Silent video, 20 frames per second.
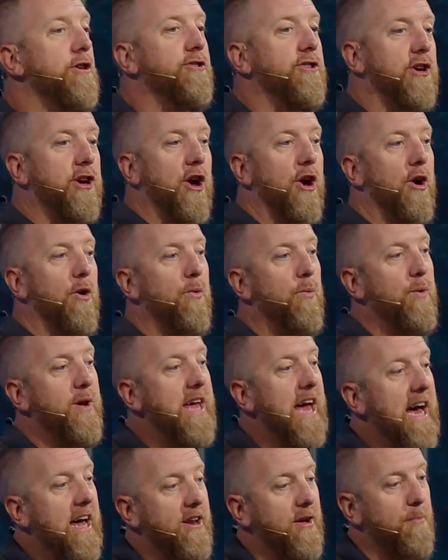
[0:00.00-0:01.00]
ago, we
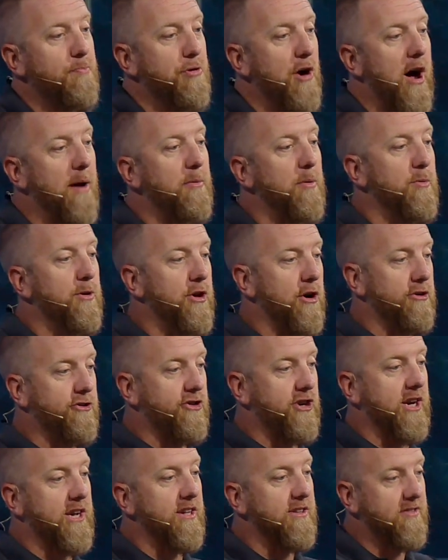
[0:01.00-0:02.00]
had a problem with our
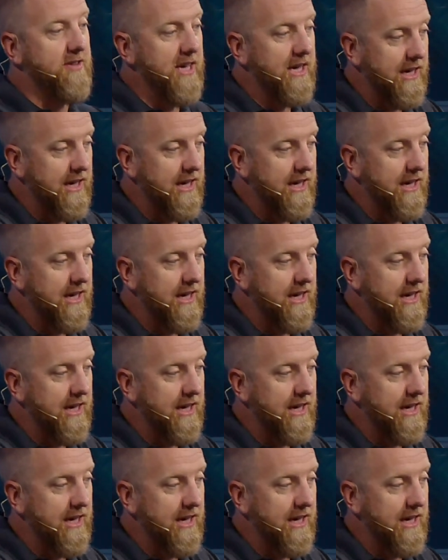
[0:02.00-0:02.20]
chickens getting